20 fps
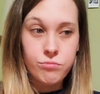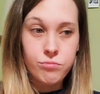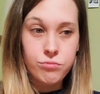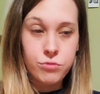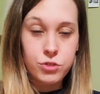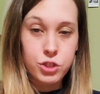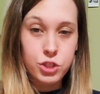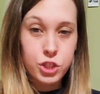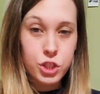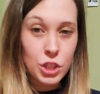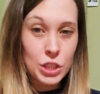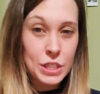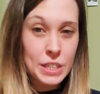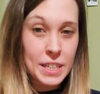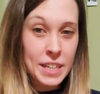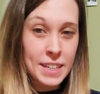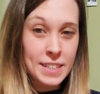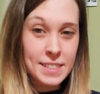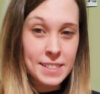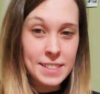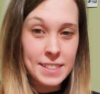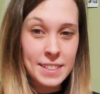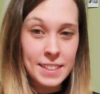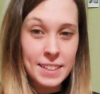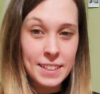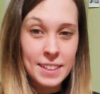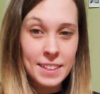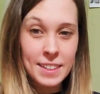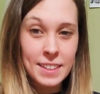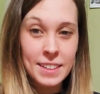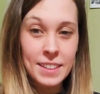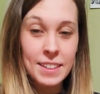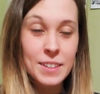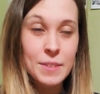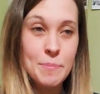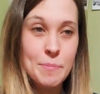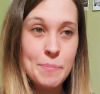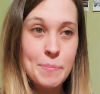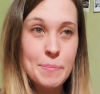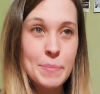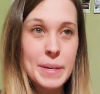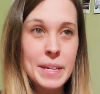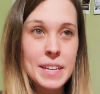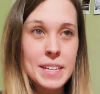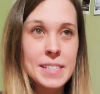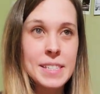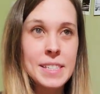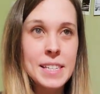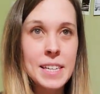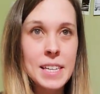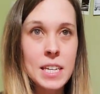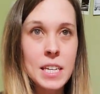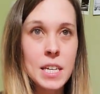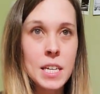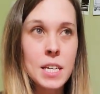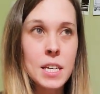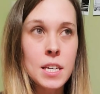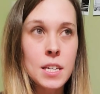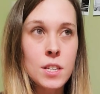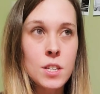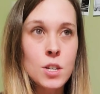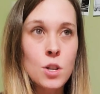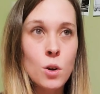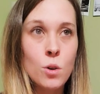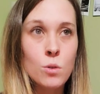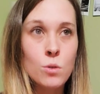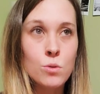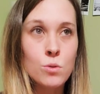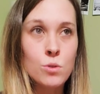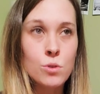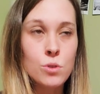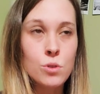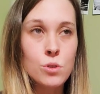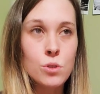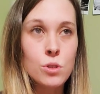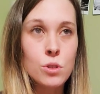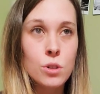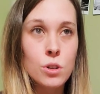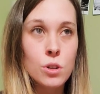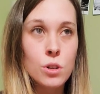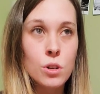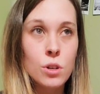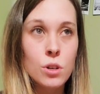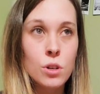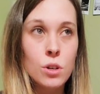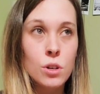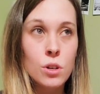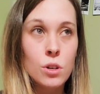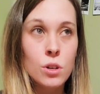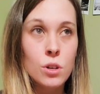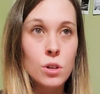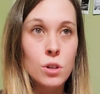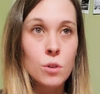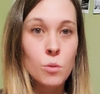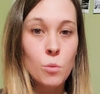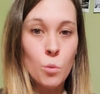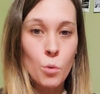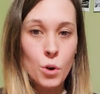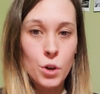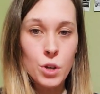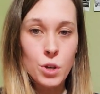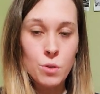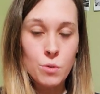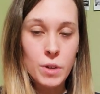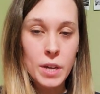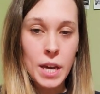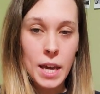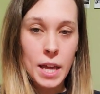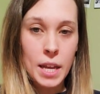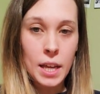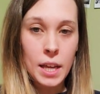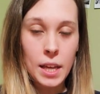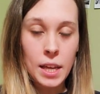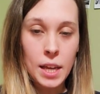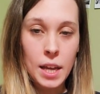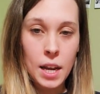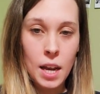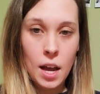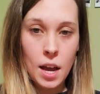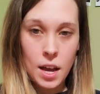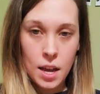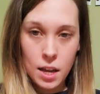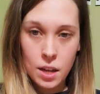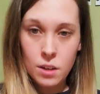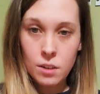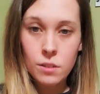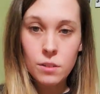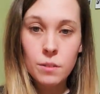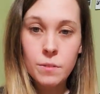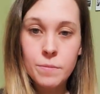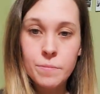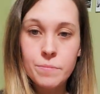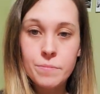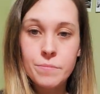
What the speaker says: sternness, because he knows what you can and cannot handle.